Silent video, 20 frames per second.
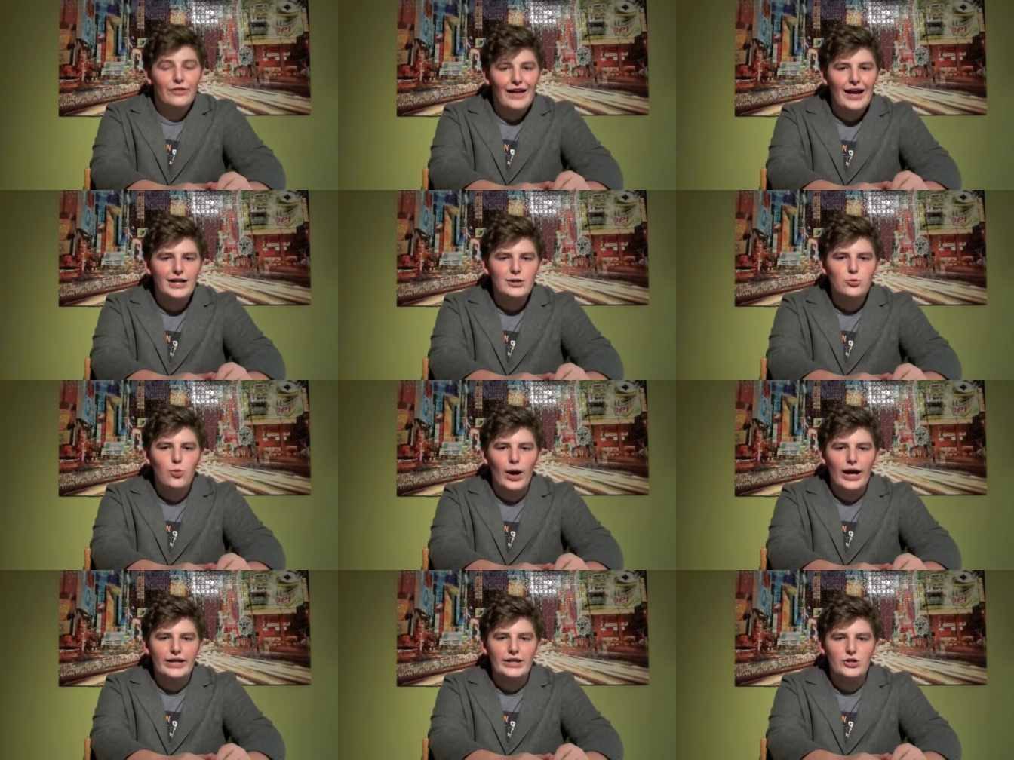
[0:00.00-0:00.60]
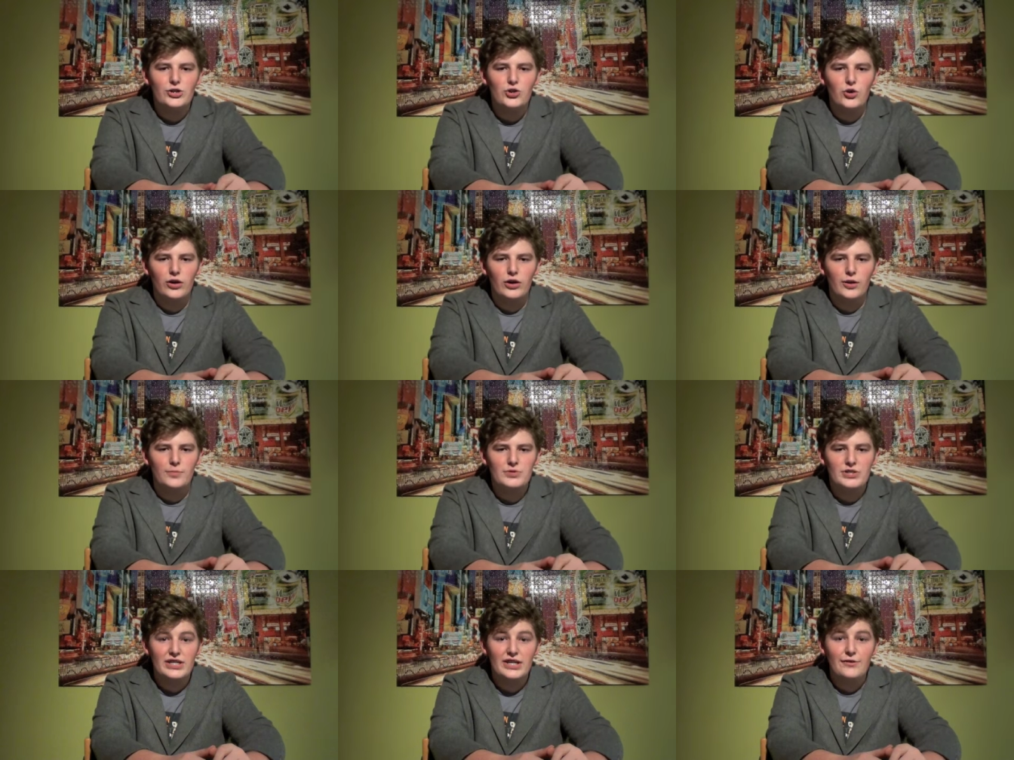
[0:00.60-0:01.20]
Thanks, Wacky Short
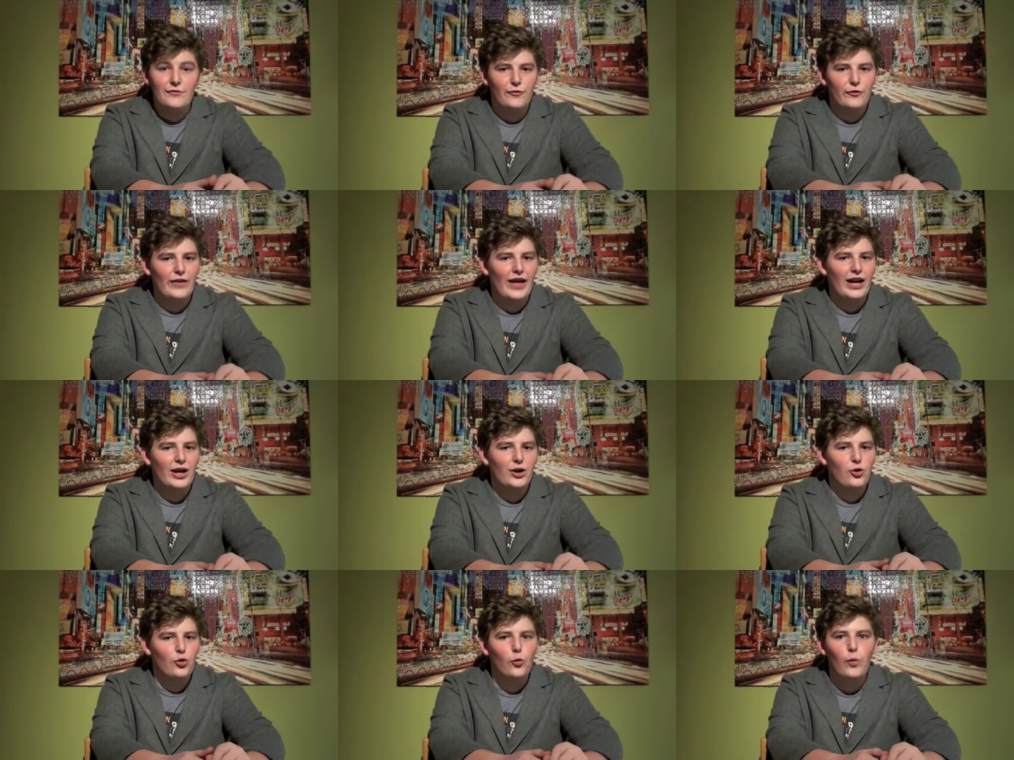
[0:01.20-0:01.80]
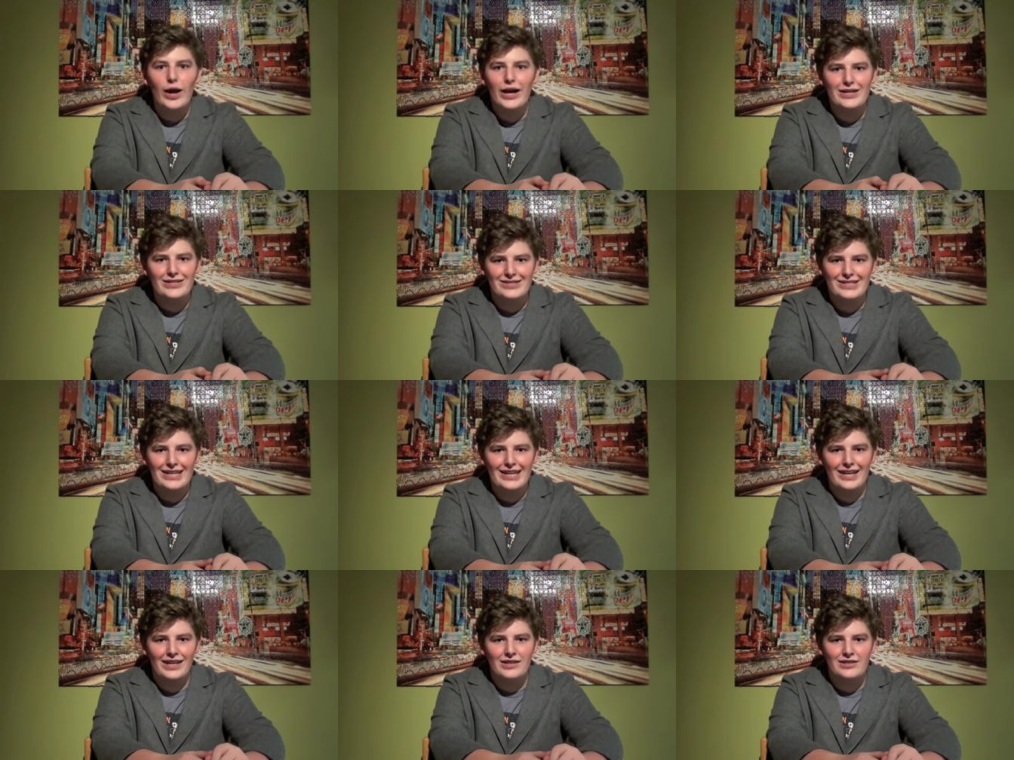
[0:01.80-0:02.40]
Arm Steve, for that
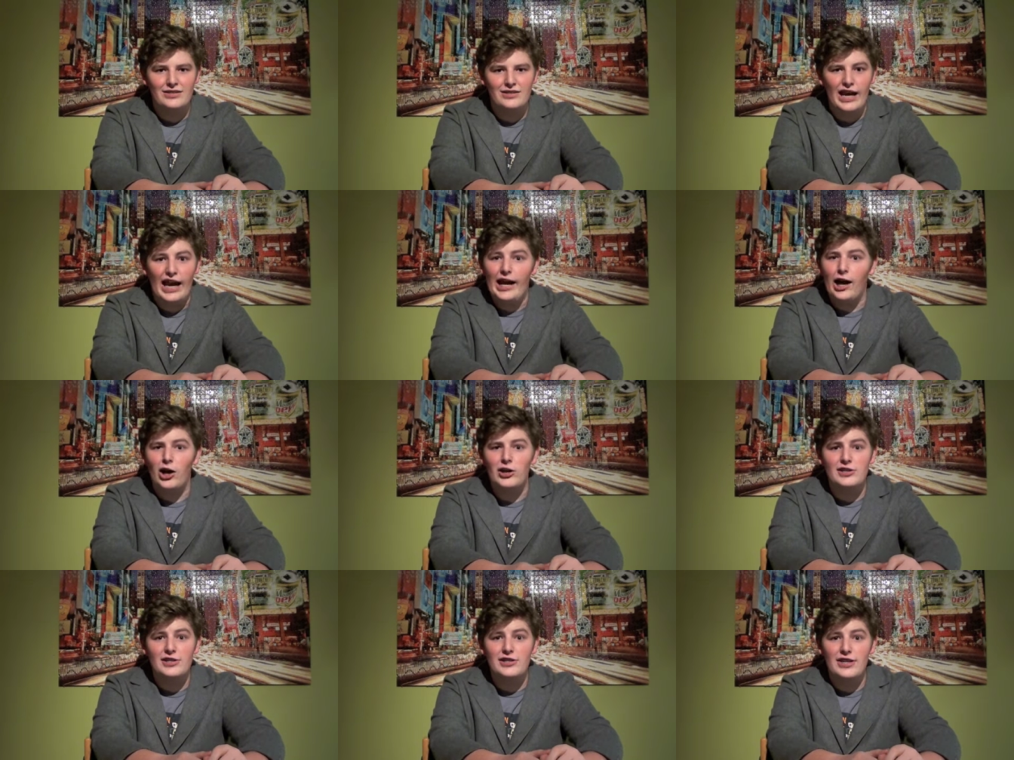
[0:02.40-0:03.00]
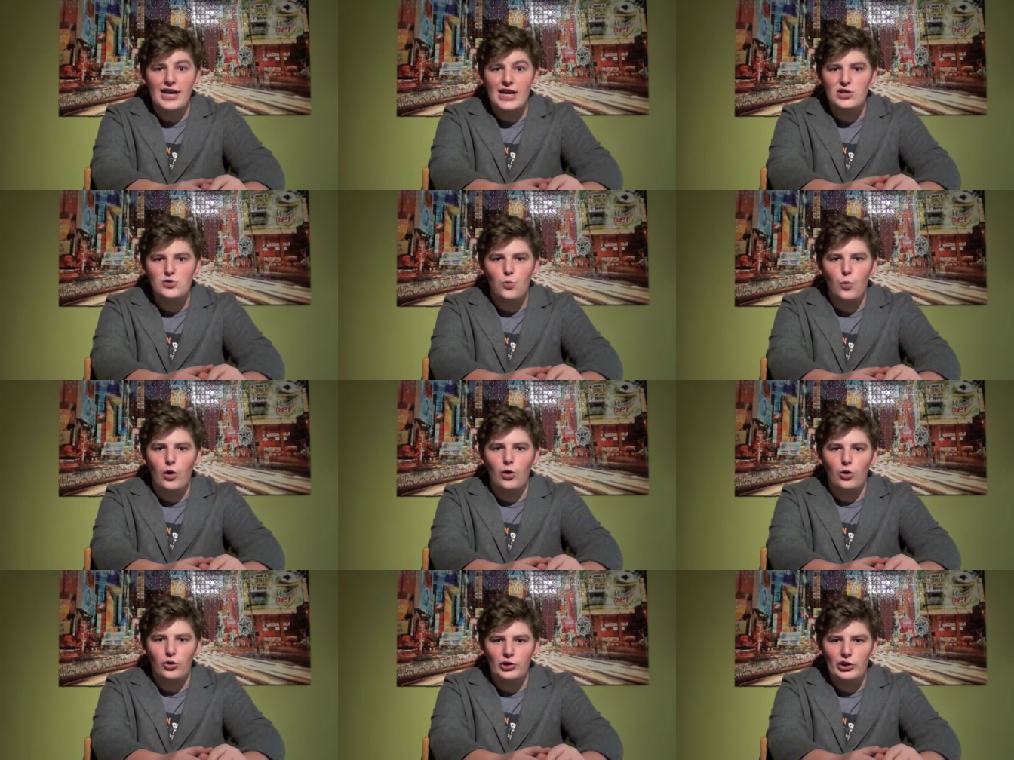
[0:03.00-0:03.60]
crazy insight on today's
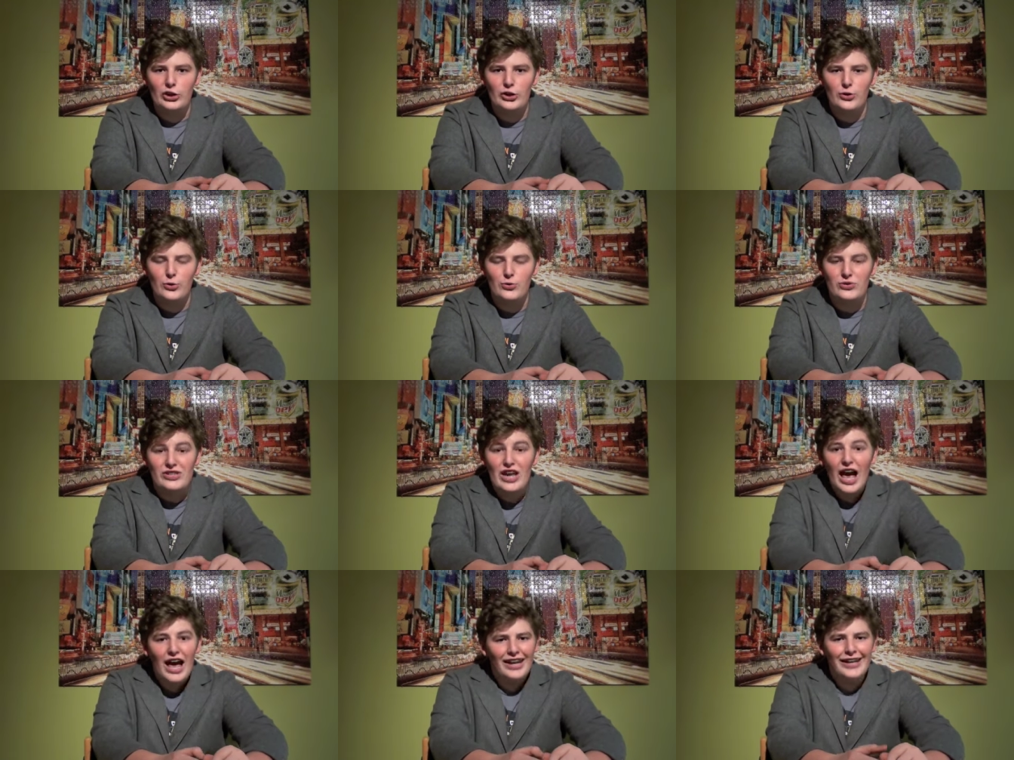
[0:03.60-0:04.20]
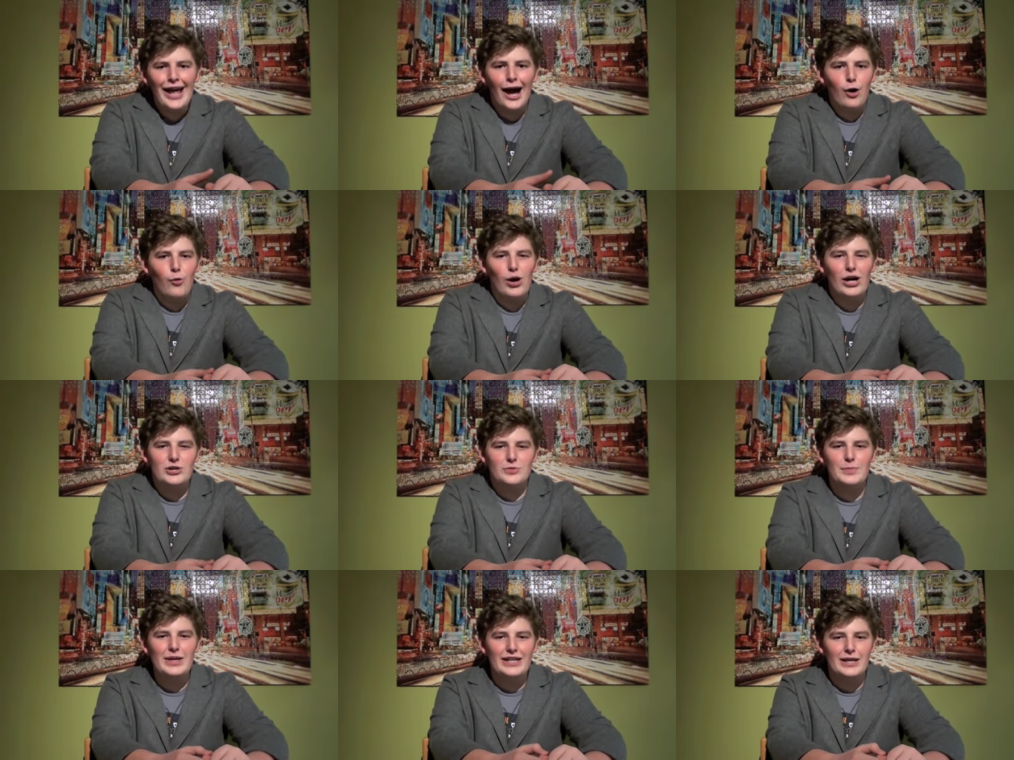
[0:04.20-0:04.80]
world news. Now
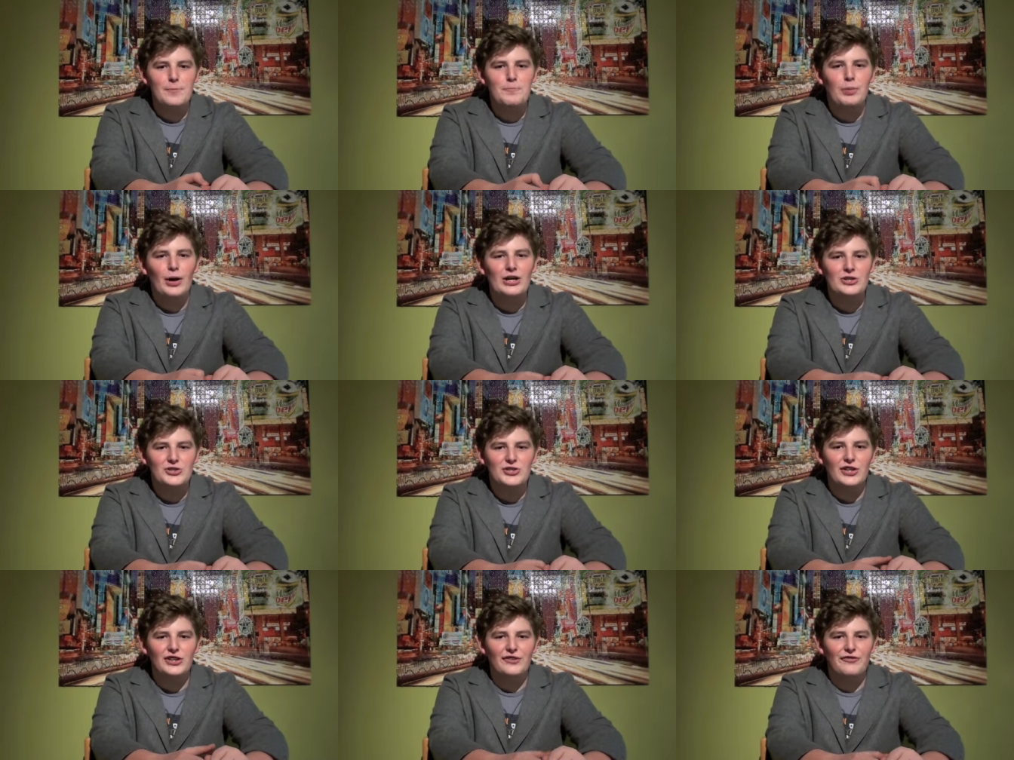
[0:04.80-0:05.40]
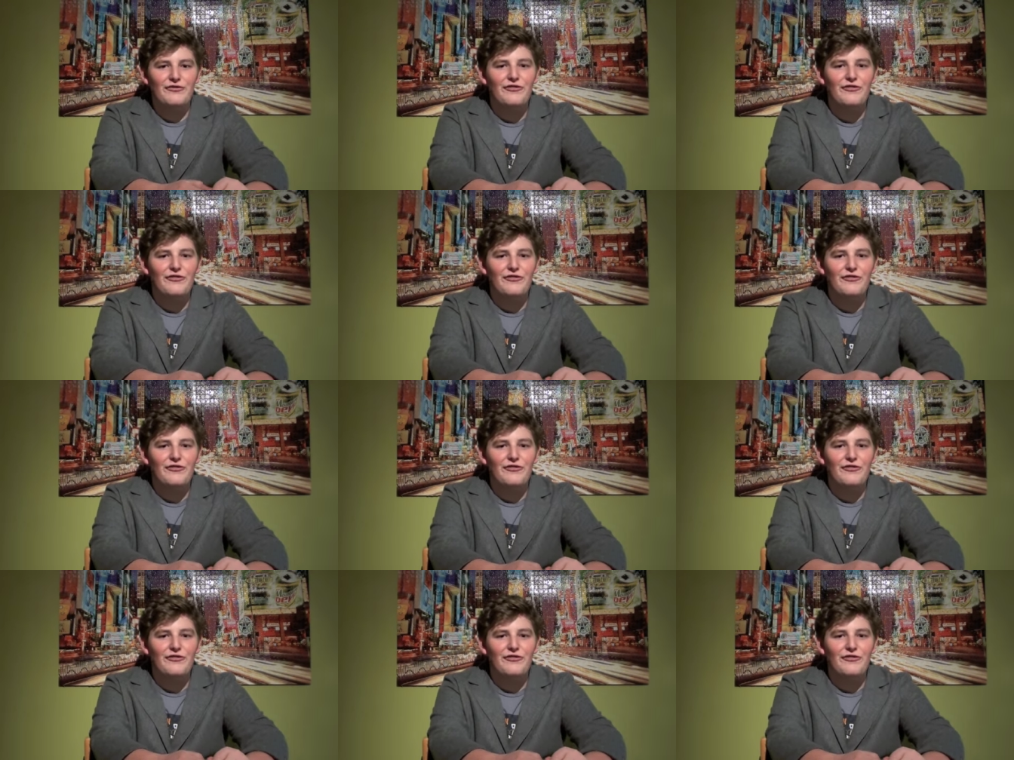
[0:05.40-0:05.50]
watch me get punched in the